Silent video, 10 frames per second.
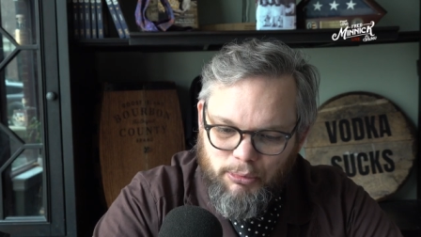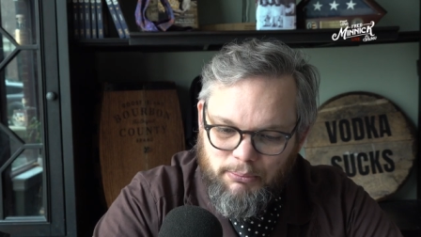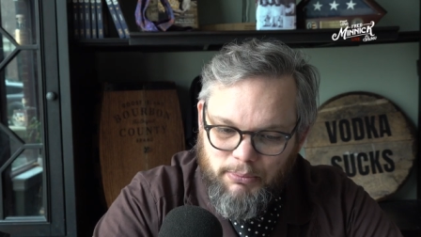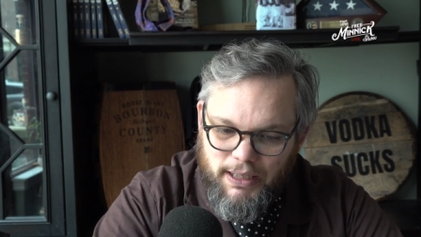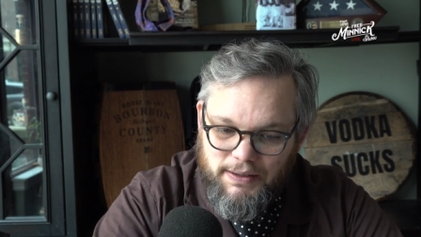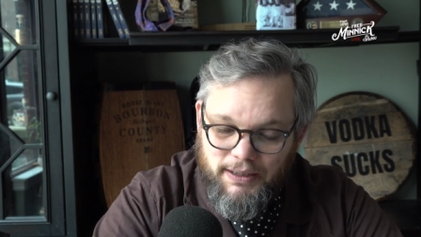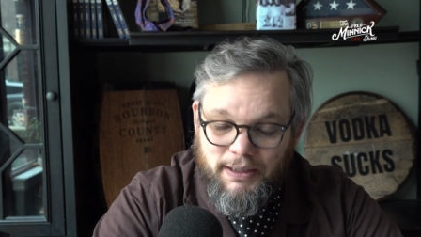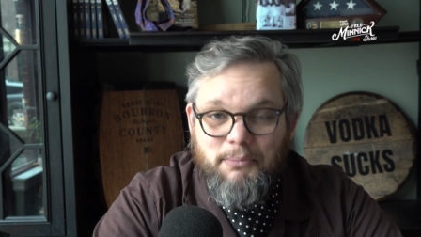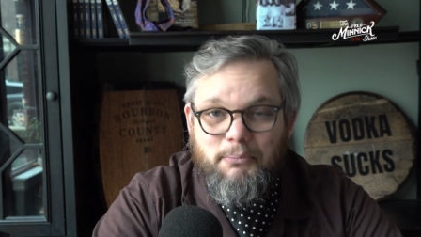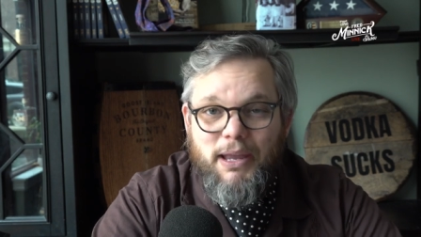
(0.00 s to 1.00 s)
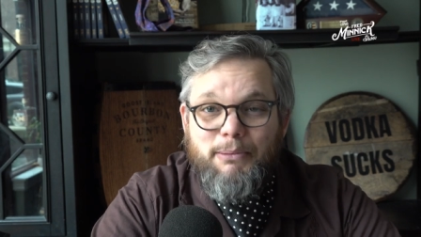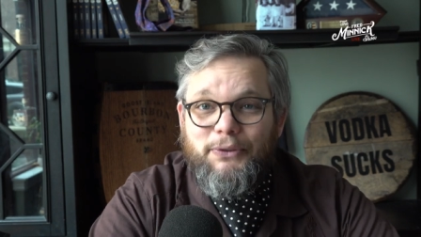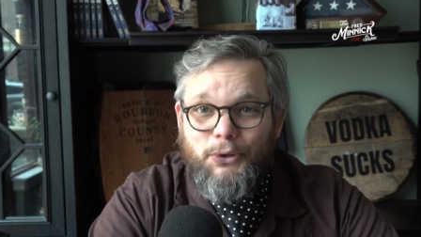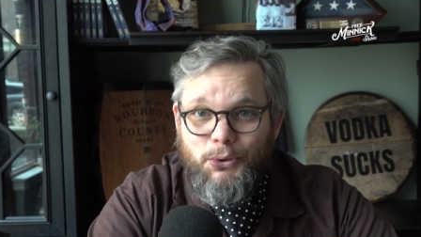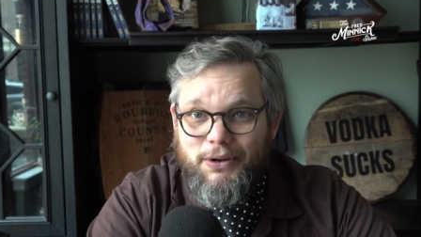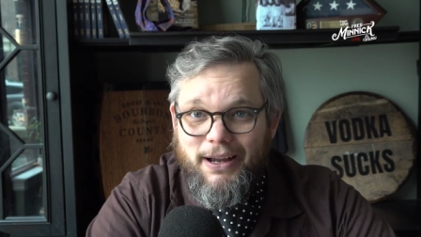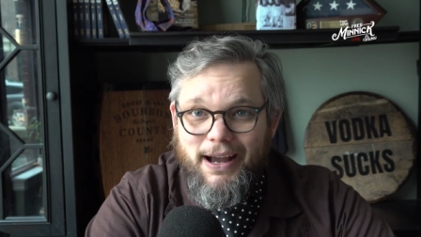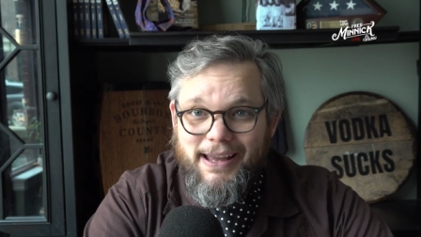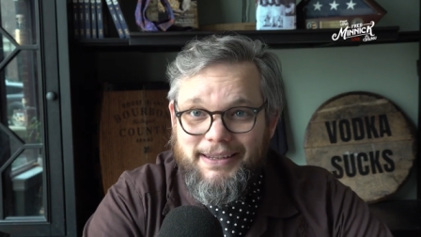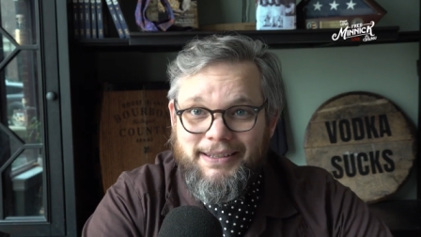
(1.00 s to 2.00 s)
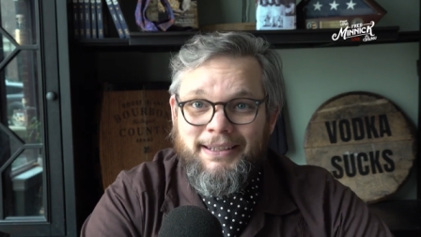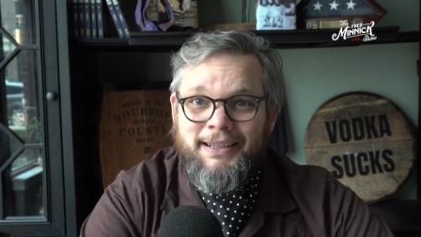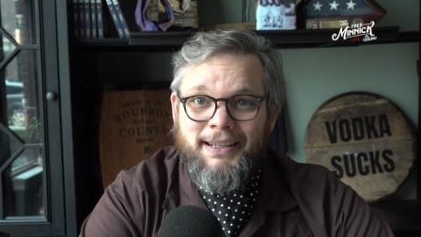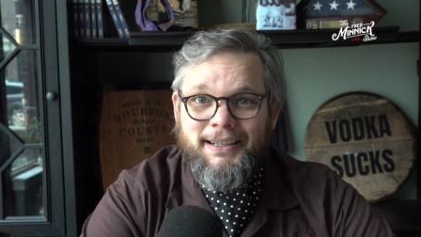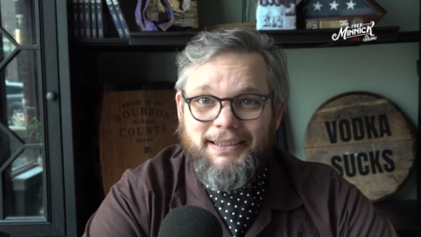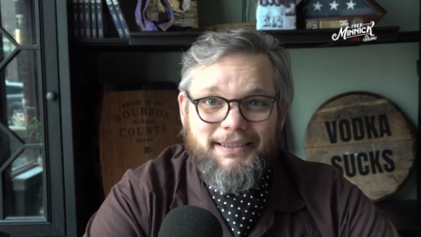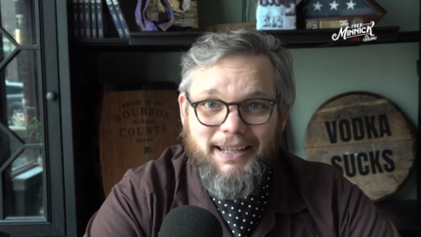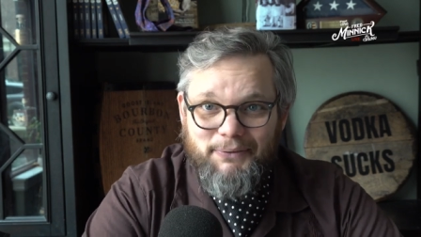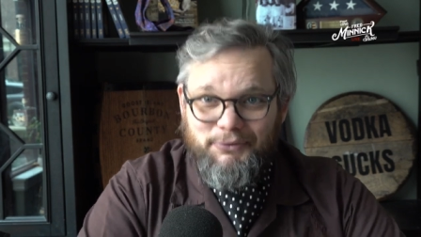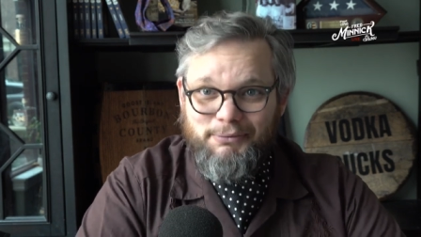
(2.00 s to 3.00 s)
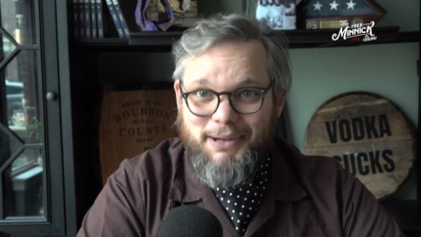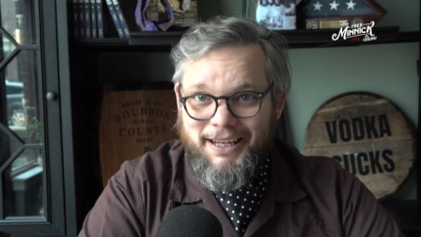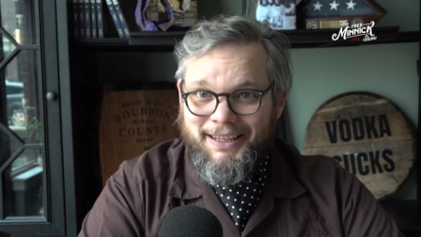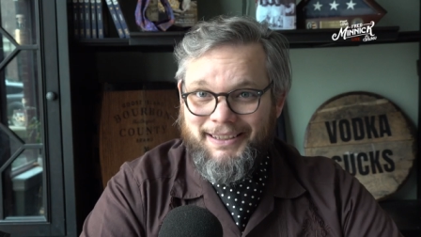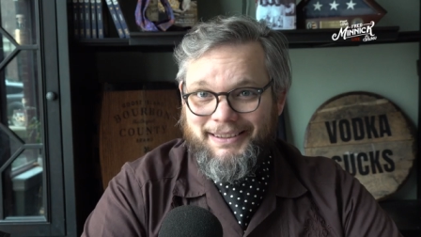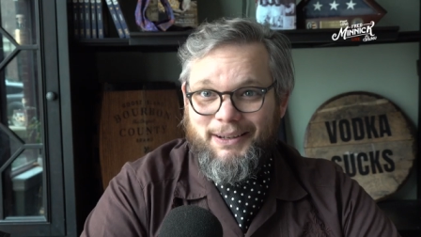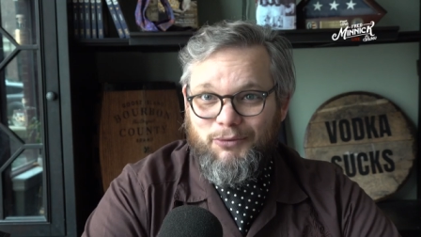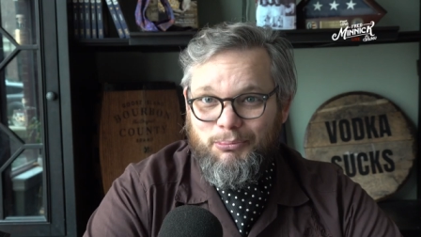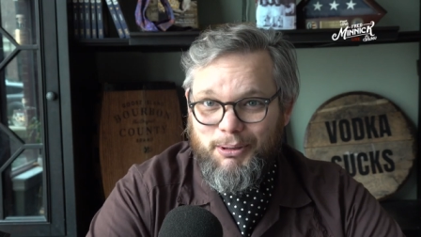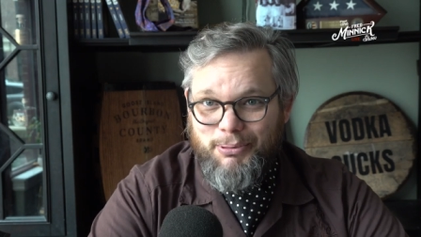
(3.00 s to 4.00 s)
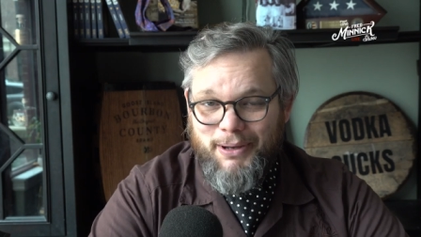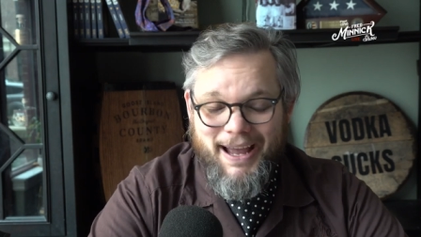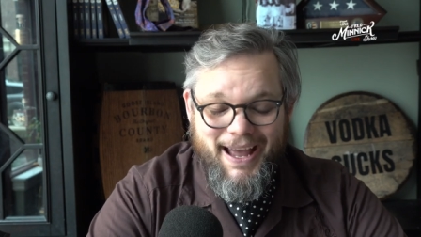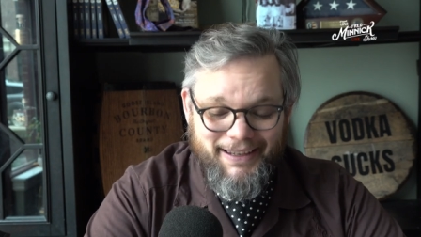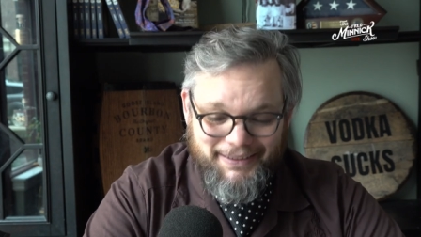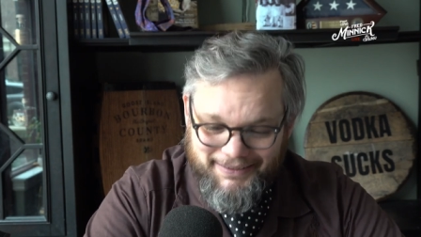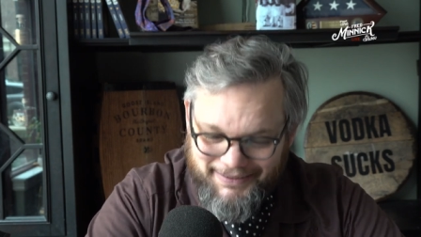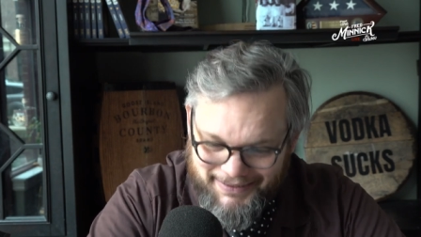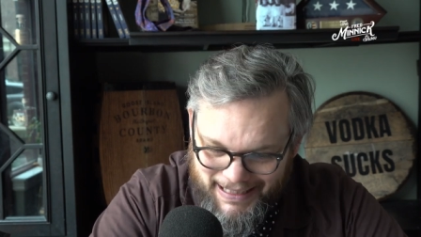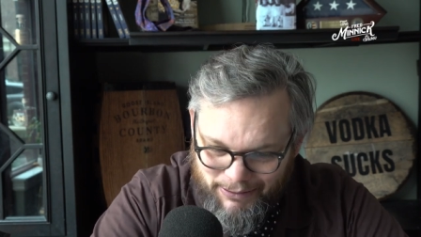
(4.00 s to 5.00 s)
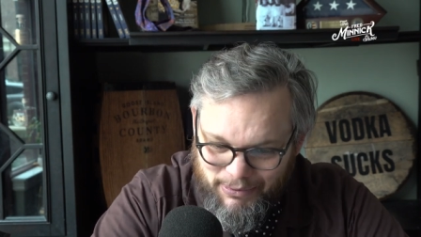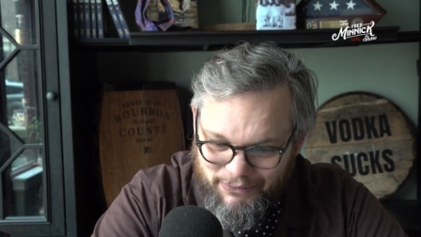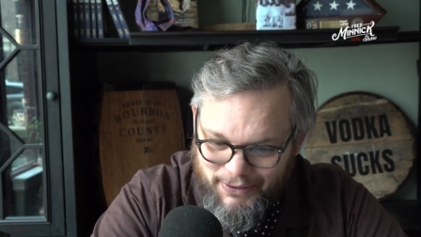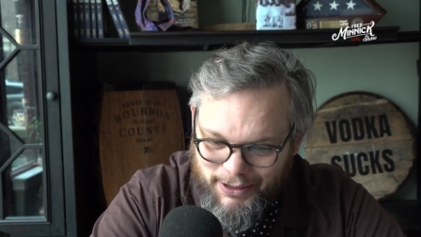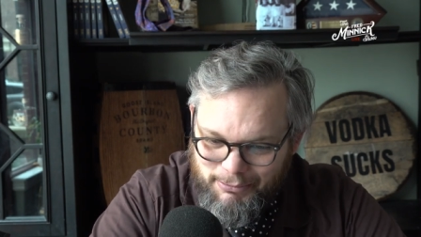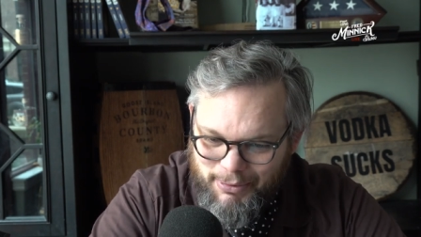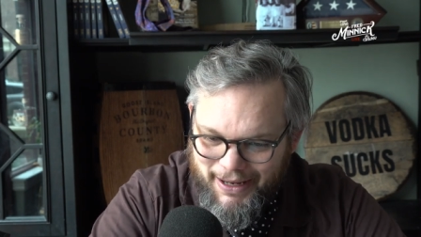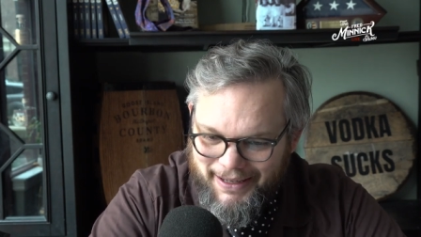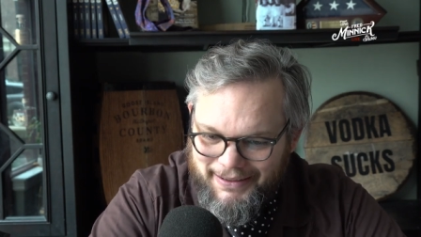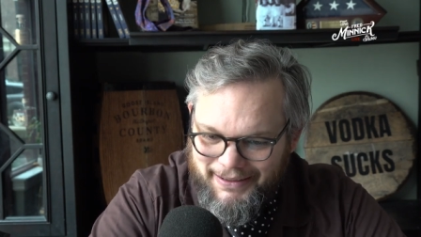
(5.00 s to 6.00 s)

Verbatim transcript: amazing. Maybe for you guys, not for me. That would be bad. That would be very bad.